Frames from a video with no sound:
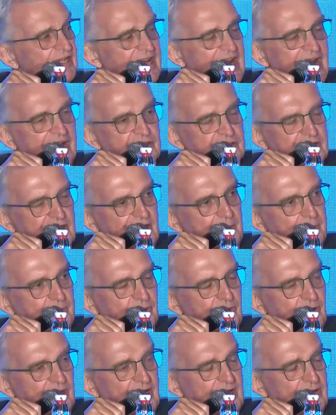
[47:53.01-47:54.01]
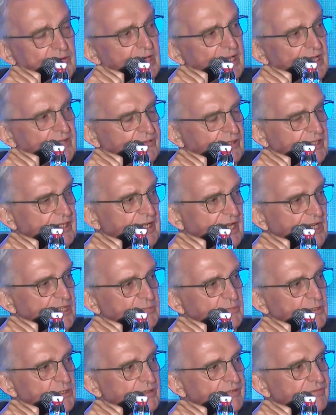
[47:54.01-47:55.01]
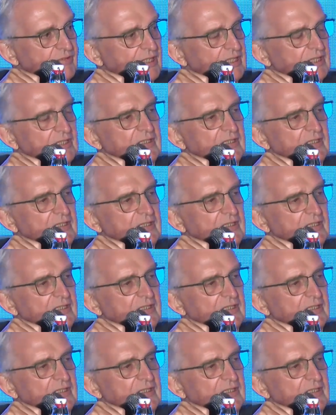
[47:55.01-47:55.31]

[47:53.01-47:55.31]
next upgrade, ready for the next move.